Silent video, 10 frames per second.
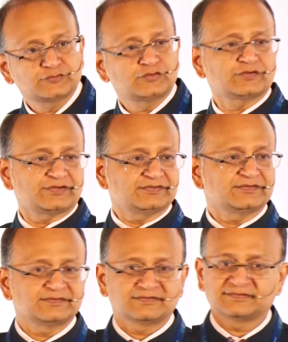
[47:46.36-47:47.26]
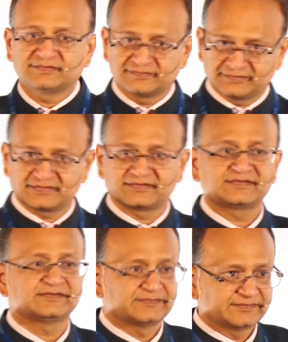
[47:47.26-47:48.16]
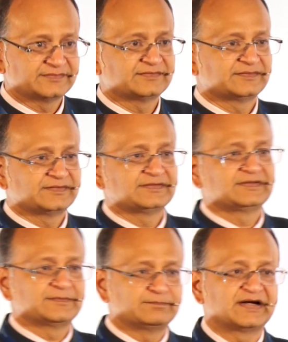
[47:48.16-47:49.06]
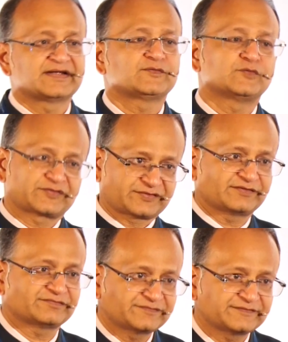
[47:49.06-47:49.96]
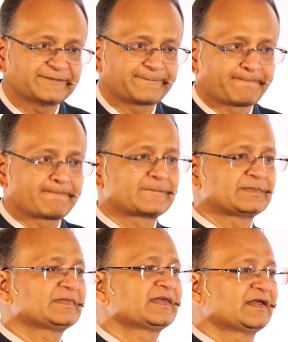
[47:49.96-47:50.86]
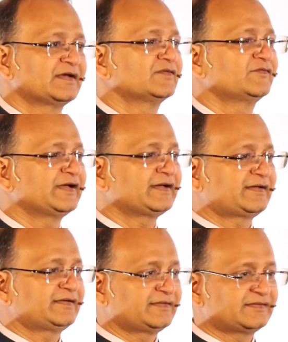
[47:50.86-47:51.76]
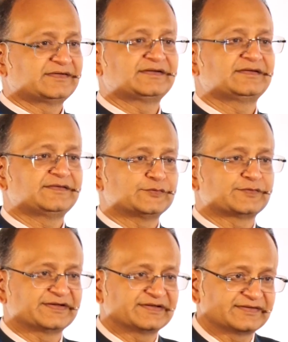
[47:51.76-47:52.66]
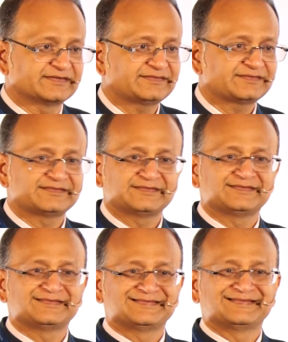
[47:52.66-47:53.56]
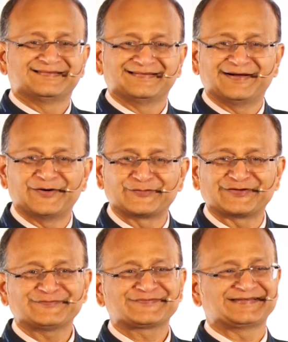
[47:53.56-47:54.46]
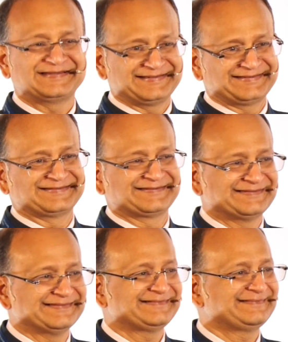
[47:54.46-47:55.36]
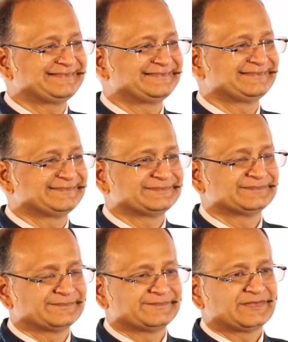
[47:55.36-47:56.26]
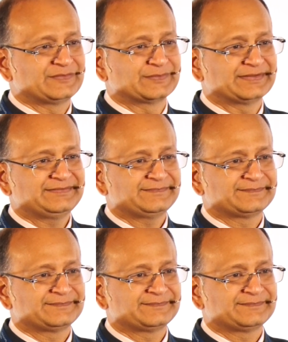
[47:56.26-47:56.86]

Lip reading: thought that buying was tough, wait until you realize how tough selling is. Okay?